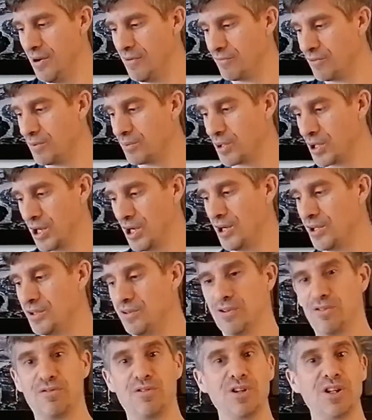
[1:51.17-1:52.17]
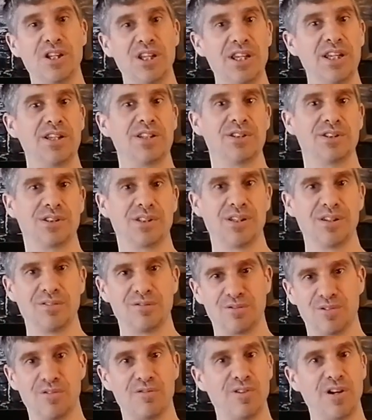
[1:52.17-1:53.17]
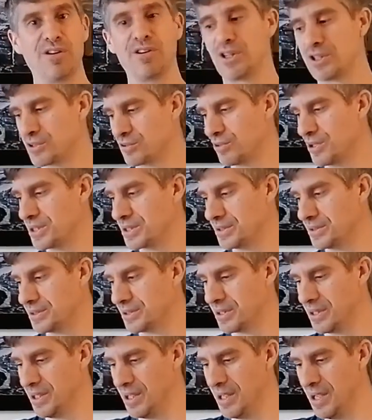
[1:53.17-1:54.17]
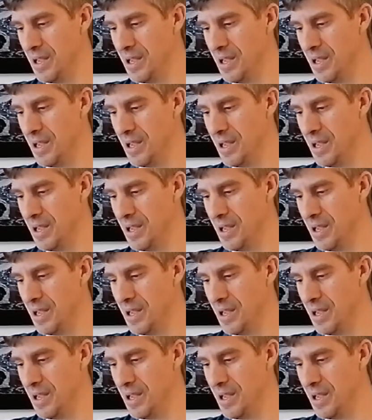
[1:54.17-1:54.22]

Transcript: from God for years for various reasons.